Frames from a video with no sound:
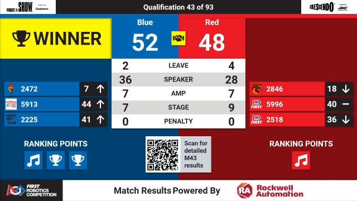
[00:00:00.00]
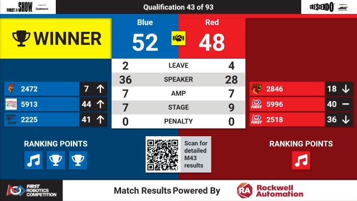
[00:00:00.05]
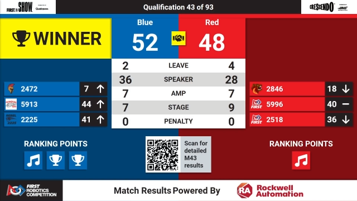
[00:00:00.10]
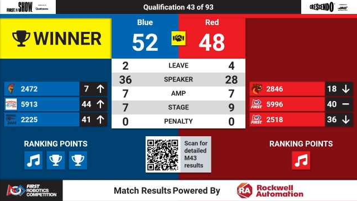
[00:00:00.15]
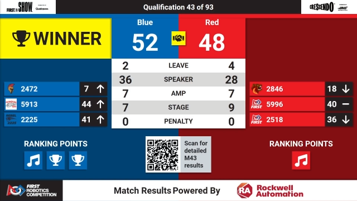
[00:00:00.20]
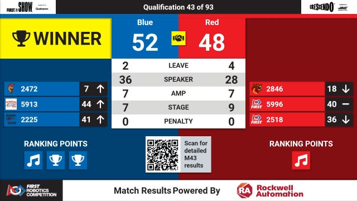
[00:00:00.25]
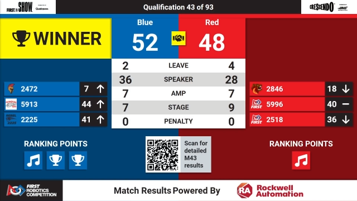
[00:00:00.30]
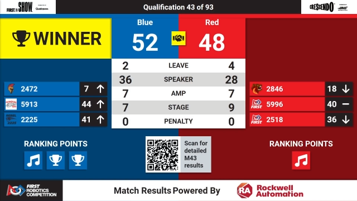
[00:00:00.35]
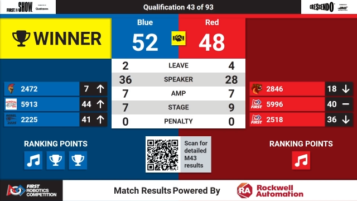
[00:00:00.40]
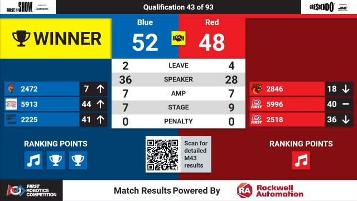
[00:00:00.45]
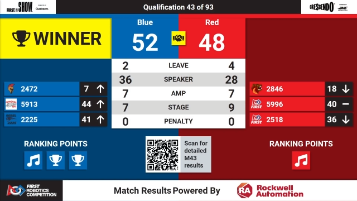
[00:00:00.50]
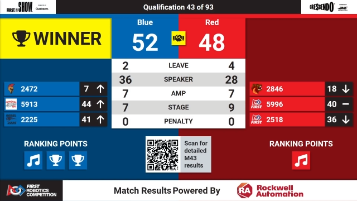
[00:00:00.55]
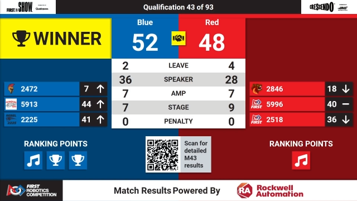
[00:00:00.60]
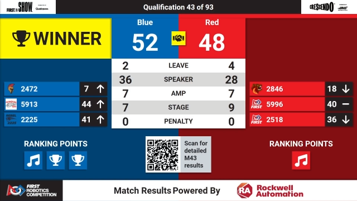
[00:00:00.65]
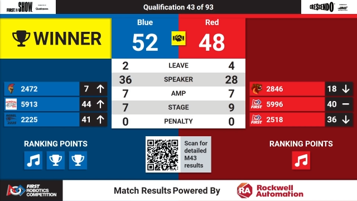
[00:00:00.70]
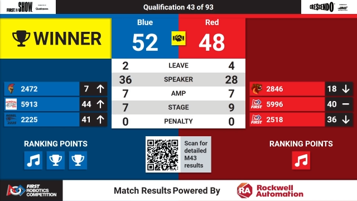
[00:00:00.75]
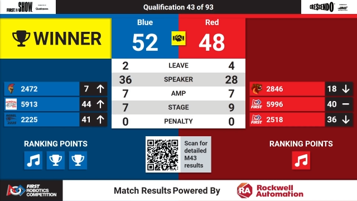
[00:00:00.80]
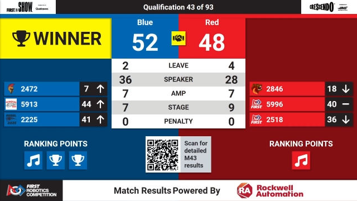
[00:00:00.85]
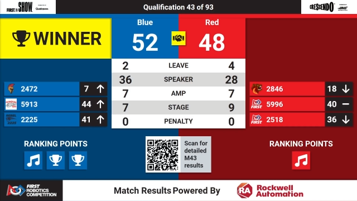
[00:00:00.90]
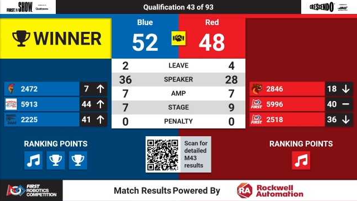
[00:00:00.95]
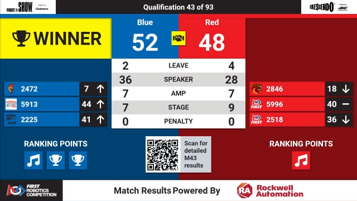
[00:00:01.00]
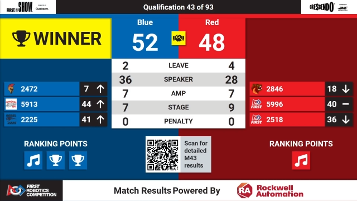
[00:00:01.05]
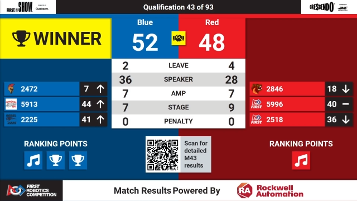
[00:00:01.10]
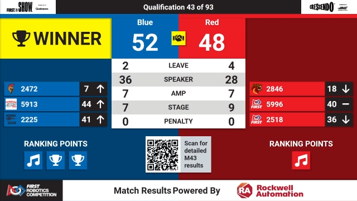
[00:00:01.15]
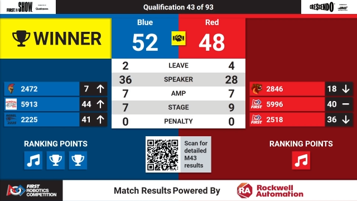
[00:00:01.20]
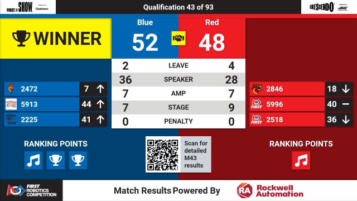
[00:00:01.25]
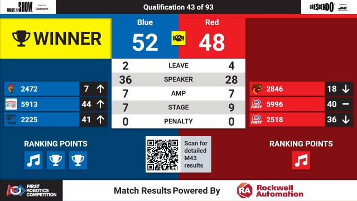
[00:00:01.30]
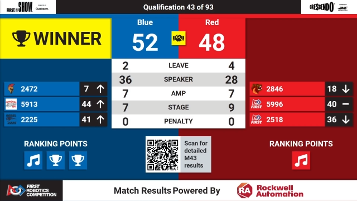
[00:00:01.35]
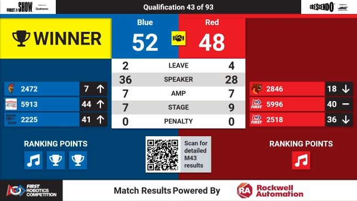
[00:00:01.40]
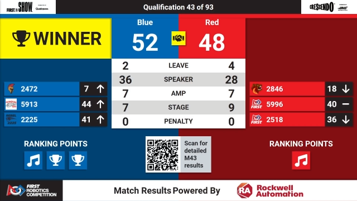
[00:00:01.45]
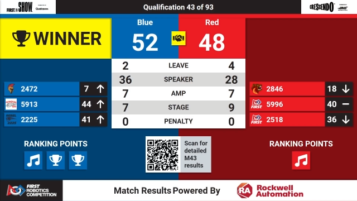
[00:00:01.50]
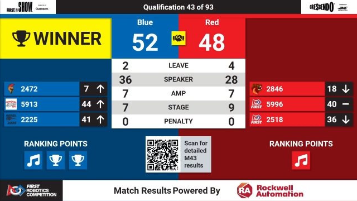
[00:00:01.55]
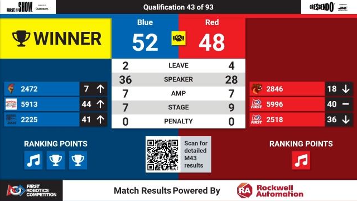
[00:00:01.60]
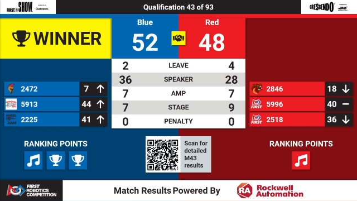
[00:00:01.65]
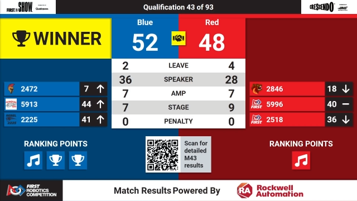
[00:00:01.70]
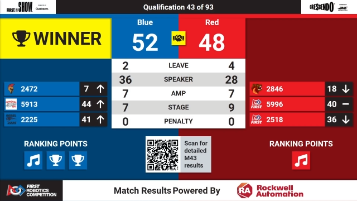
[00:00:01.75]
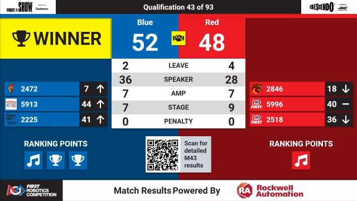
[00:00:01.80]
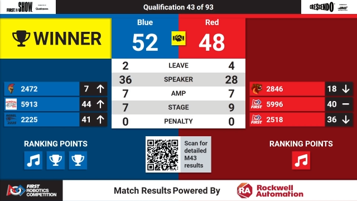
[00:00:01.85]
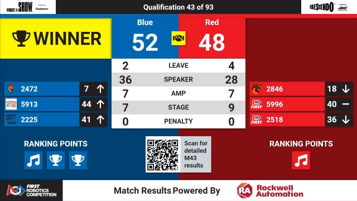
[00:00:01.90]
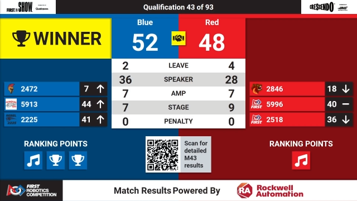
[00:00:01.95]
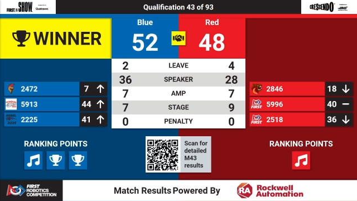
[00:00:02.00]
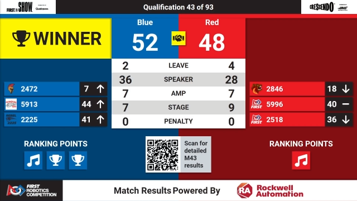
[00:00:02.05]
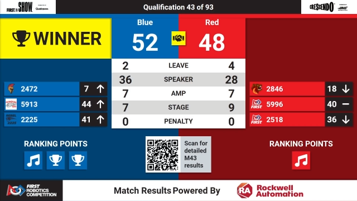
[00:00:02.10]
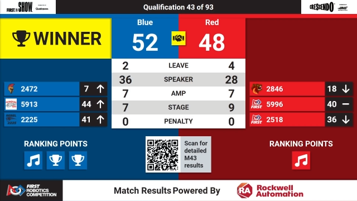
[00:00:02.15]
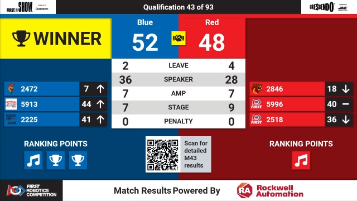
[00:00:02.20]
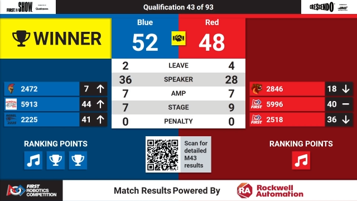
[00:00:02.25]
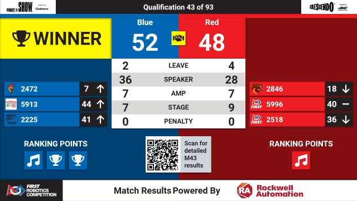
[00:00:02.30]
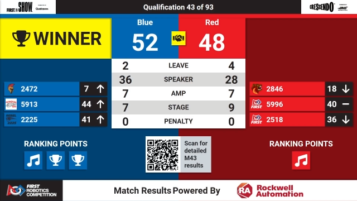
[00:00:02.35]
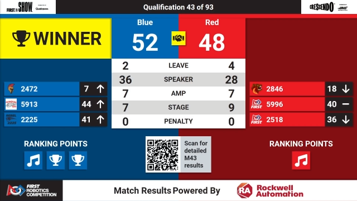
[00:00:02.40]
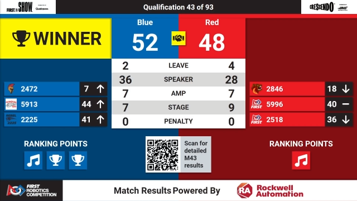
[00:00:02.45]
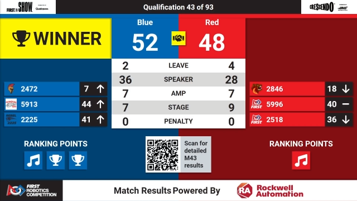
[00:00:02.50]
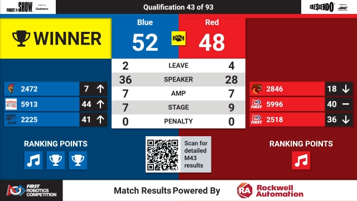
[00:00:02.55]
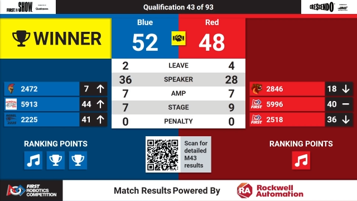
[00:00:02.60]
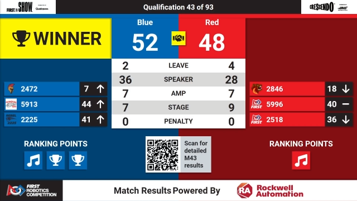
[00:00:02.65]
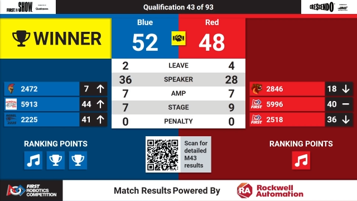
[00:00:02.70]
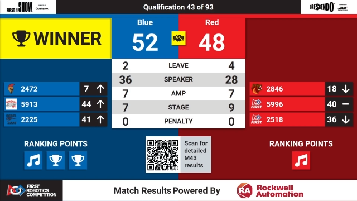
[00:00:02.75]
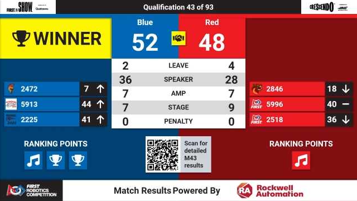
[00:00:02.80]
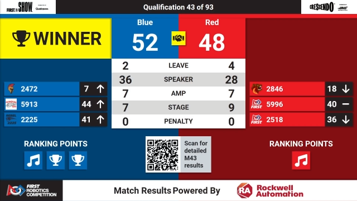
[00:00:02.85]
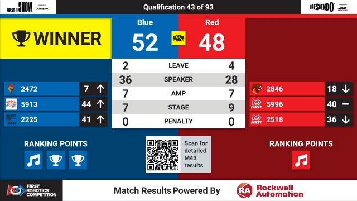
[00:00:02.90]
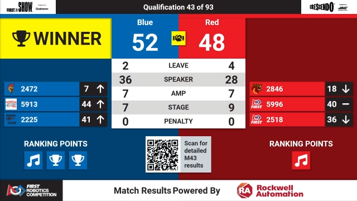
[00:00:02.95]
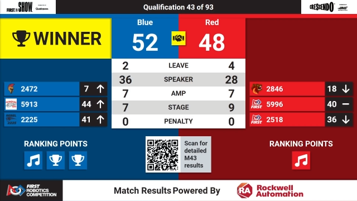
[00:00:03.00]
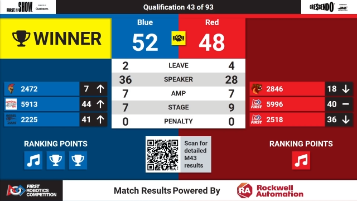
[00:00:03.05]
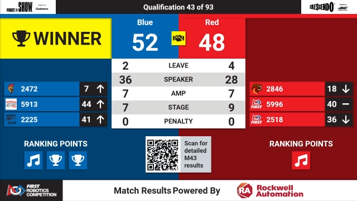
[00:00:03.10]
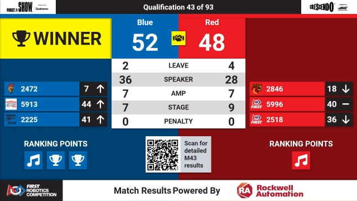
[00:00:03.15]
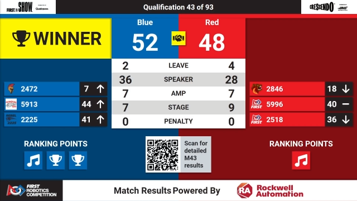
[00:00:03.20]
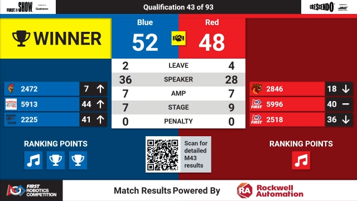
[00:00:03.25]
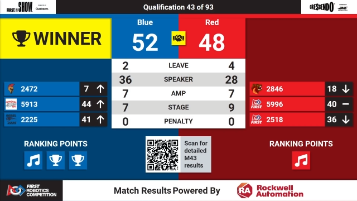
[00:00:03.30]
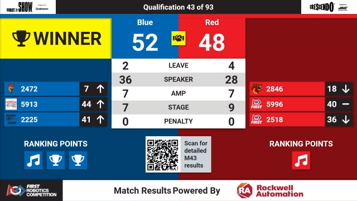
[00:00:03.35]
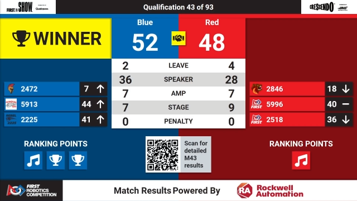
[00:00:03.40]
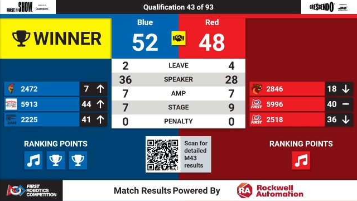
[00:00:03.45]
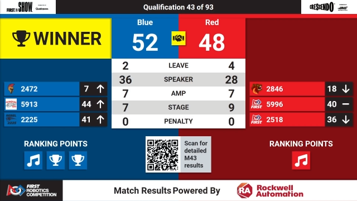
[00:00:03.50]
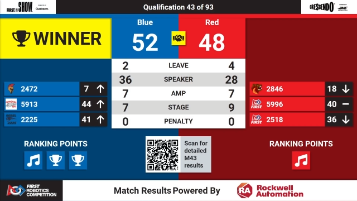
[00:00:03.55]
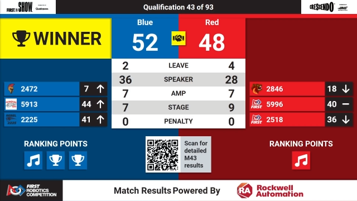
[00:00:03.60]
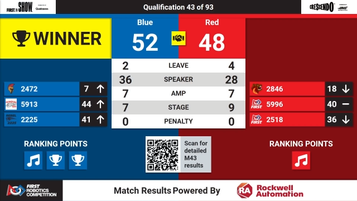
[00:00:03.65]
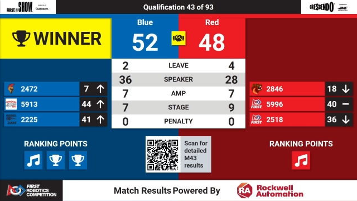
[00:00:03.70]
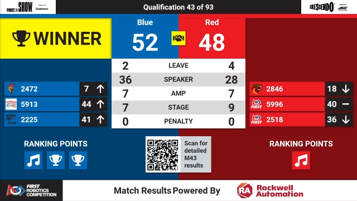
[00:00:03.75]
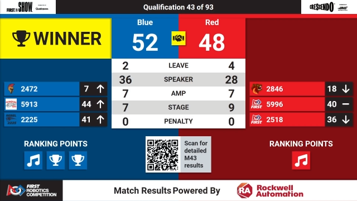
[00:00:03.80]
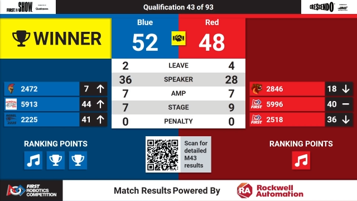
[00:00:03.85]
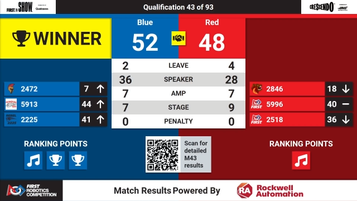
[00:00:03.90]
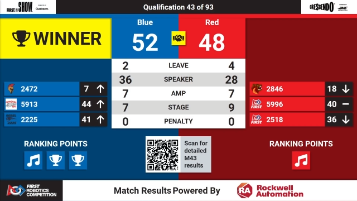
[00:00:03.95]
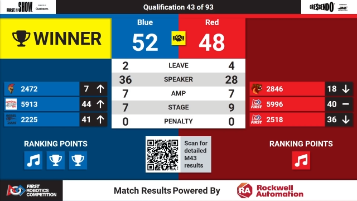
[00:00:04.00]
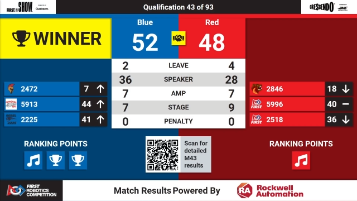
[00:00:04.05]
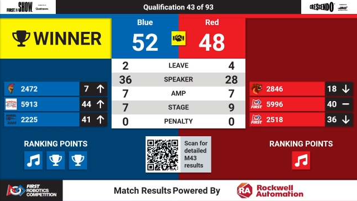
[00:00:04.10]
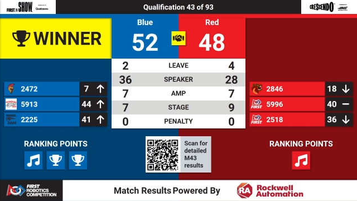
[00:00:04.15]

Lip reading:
Nobody's mouth can be seen.